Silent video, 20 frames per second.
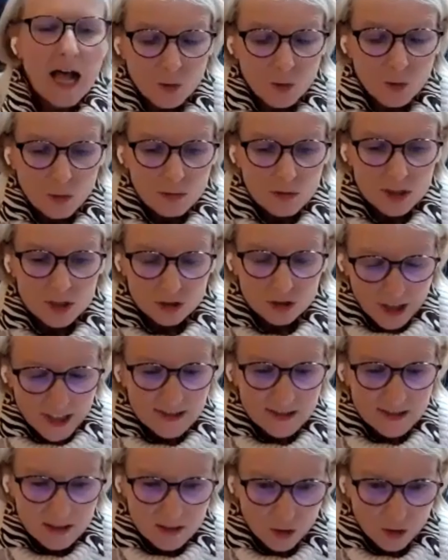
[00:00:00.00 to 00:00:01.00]
So
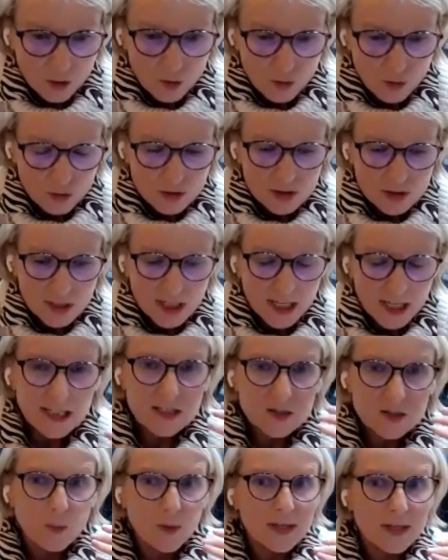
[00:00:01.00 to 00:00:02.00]
stress is good.
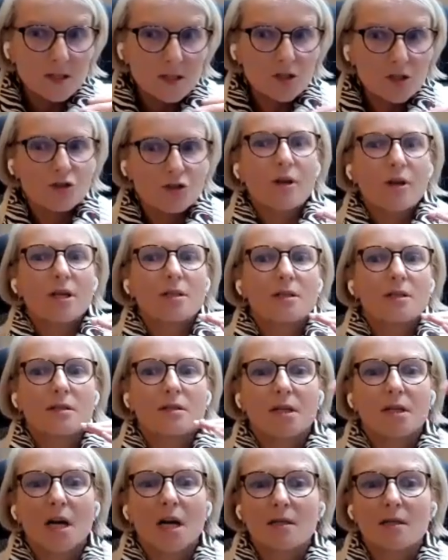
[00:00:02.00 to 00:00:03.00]
It's when stress
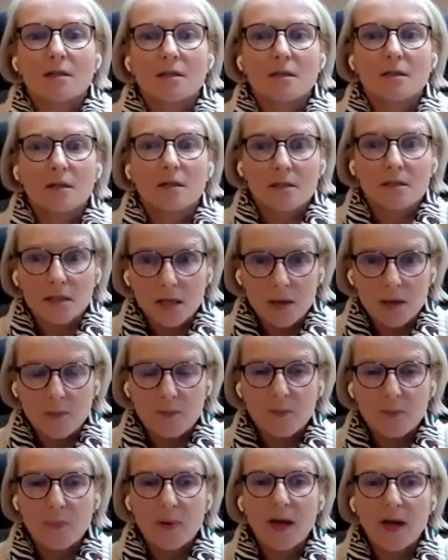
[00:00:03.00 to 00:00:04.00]
starts to
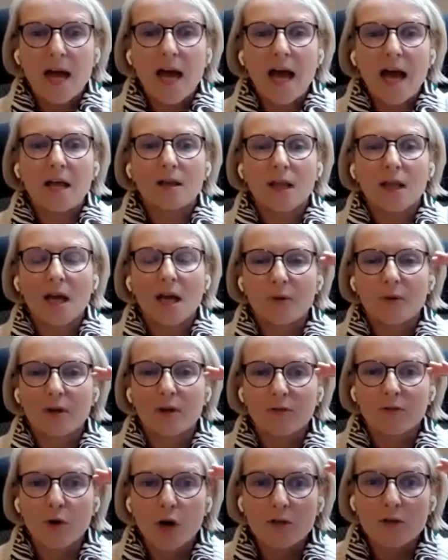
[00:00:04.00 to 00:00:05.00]
tip and that
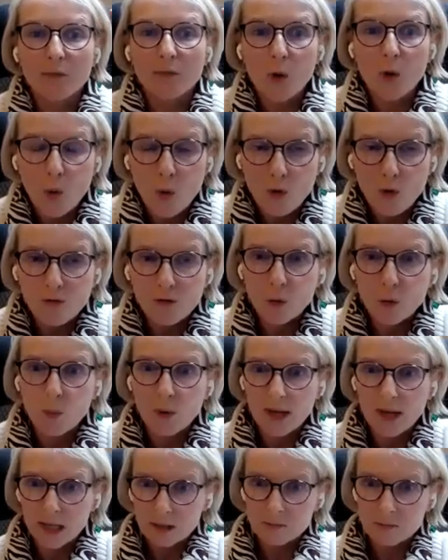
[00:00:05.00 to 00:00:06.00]
bit of
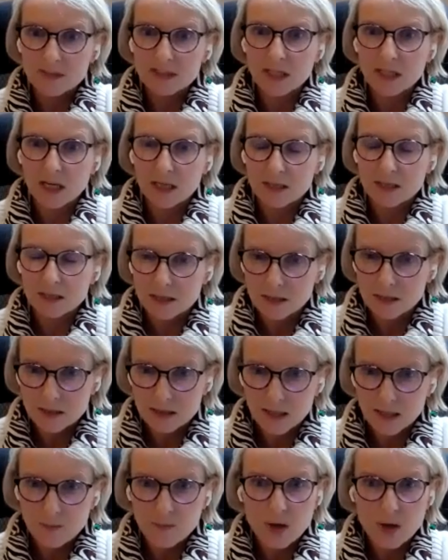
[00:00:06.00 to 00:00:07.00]
overwhelm starts to
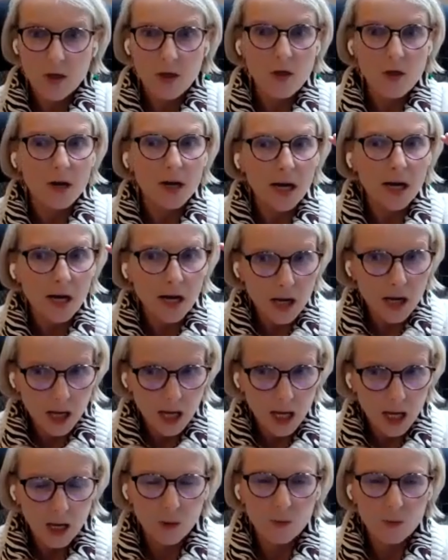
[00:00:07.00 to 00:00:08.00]
tip,
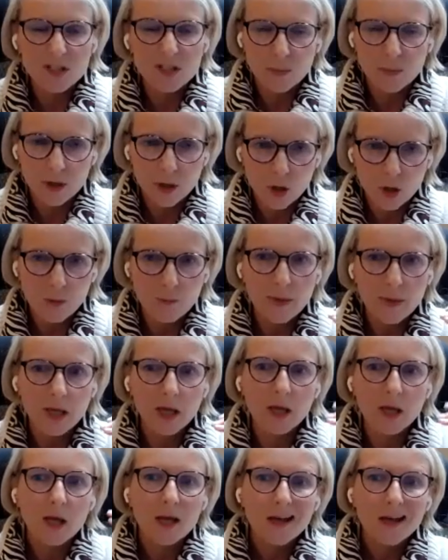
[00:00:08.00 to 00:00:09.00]
now it's
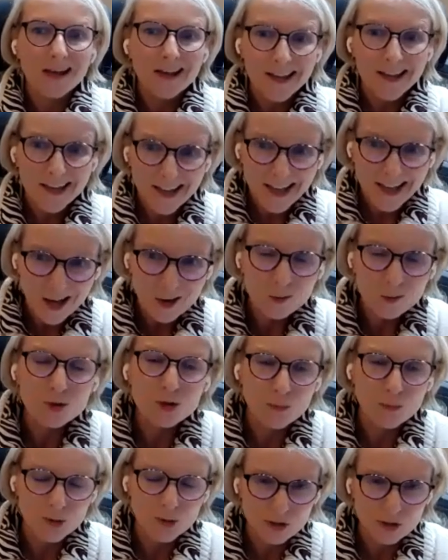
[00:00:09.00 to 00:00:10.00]
becoming
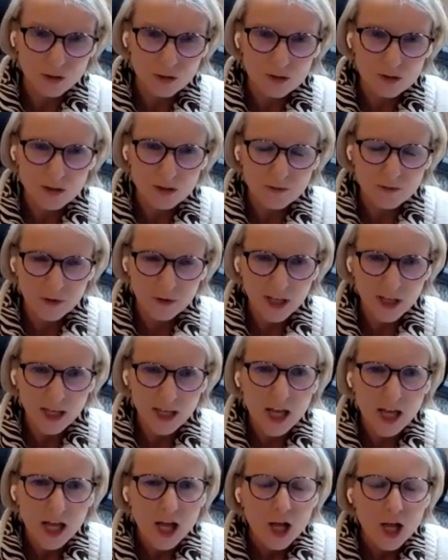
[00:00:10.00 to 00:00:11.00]
counterproductive,
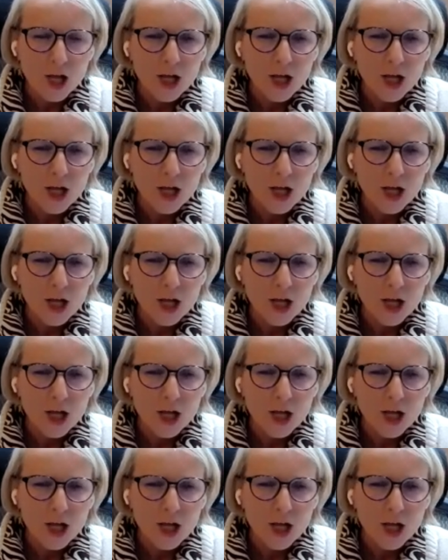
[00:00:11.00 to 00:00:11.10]
okay?